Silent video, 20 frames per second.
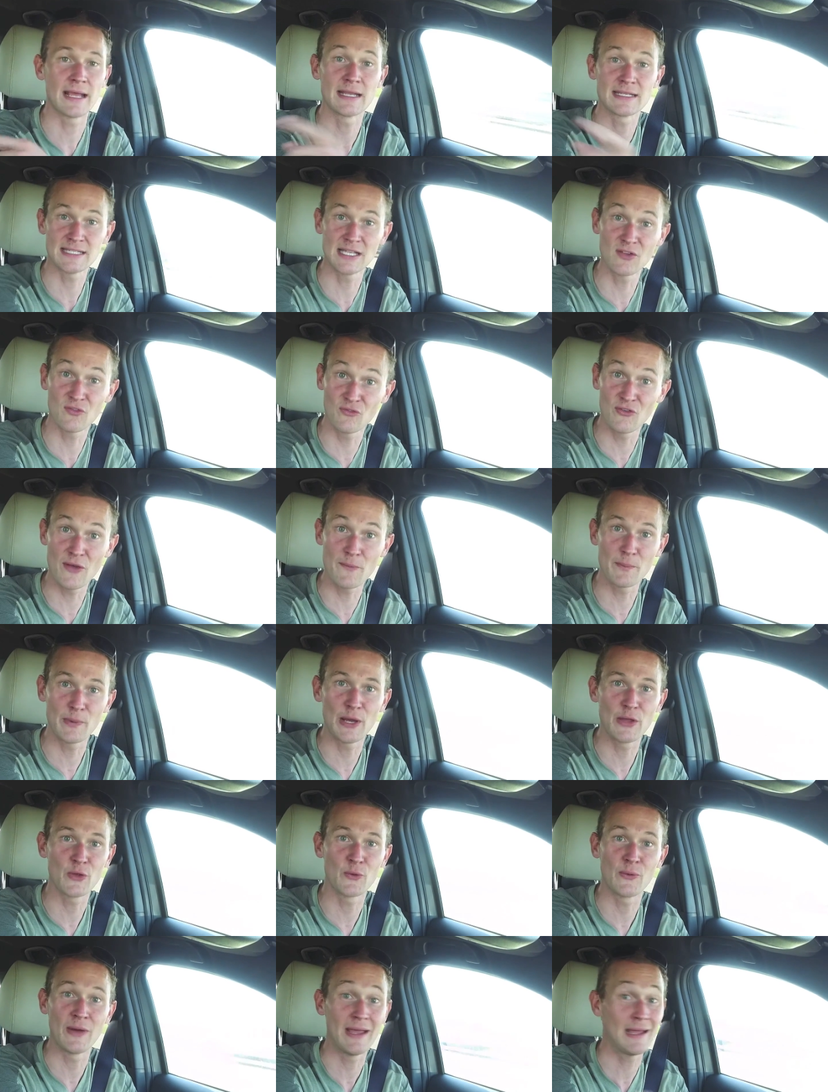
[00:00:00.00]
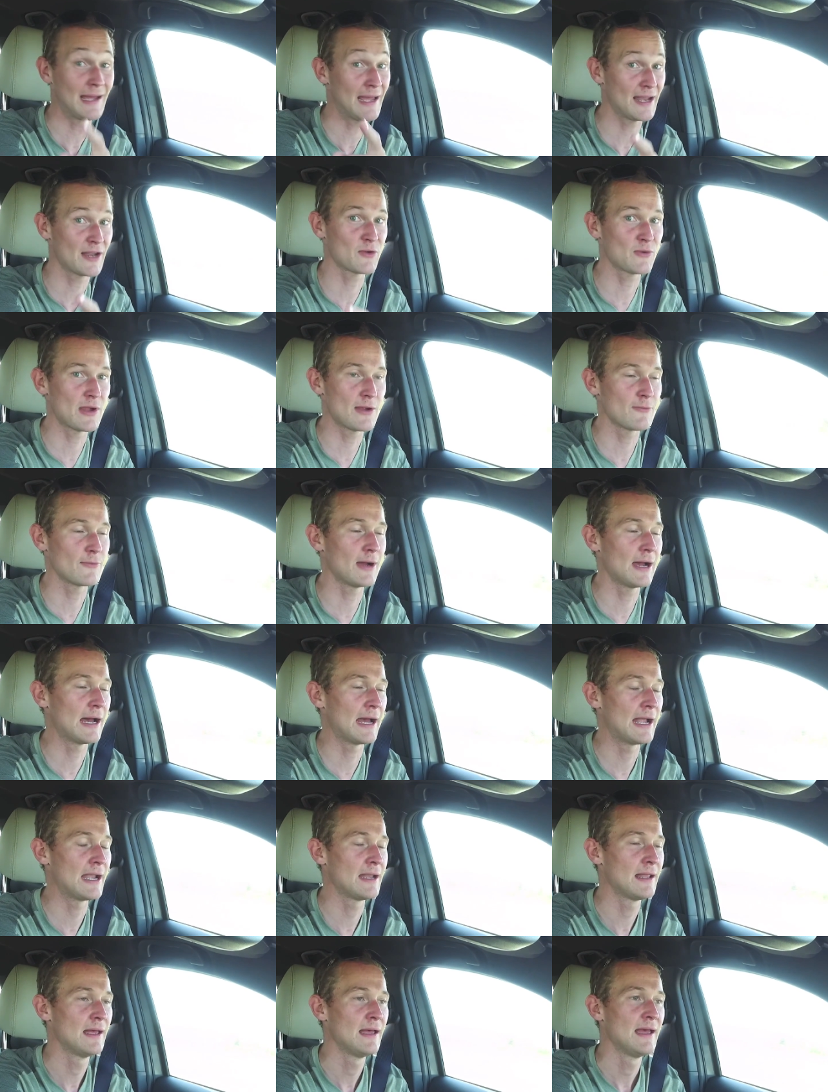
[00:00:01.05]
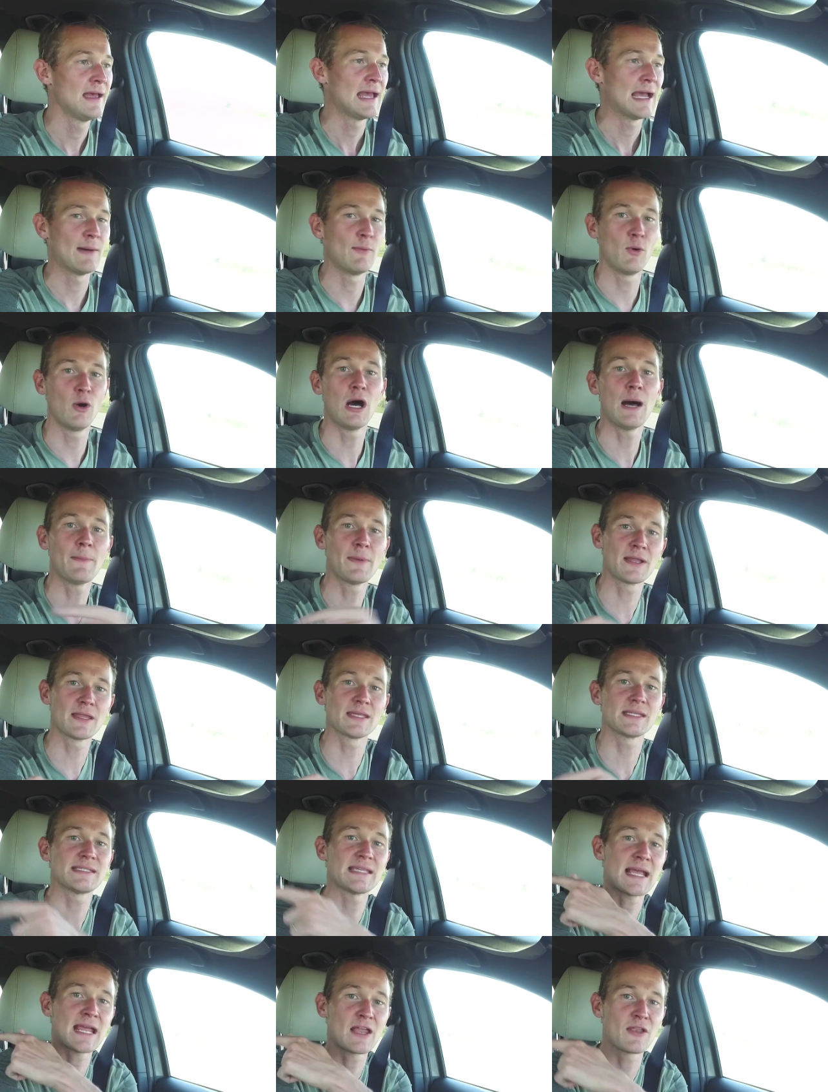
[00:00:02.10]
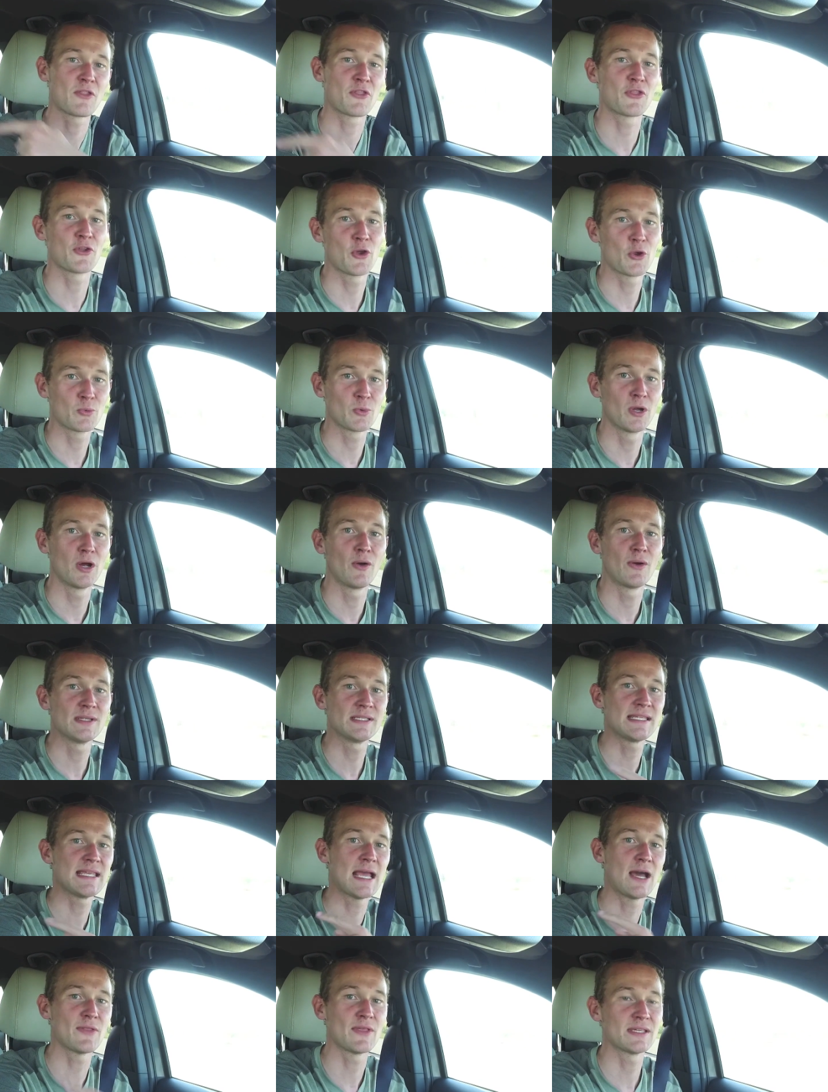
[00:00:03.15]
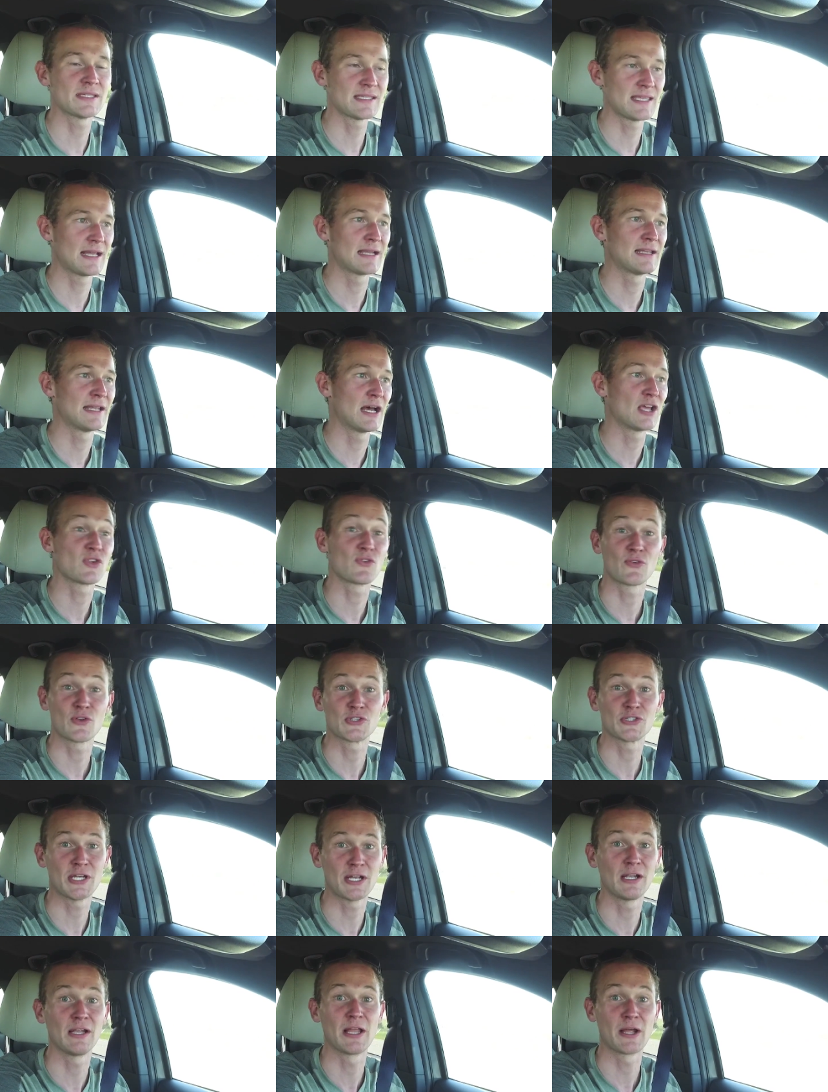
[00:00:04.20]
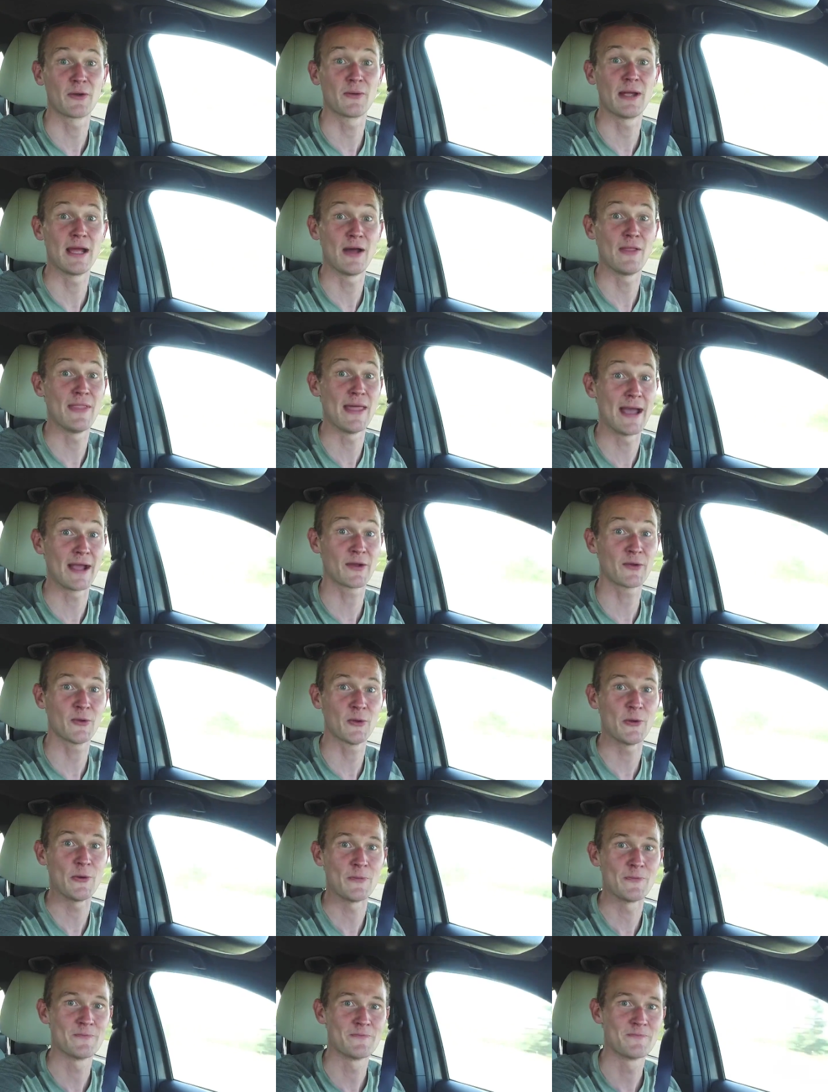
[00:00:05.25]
It does fit, by the way. I had a great ride, and we'll hop into the second and third row and see how this thing does for shuttling around that crew.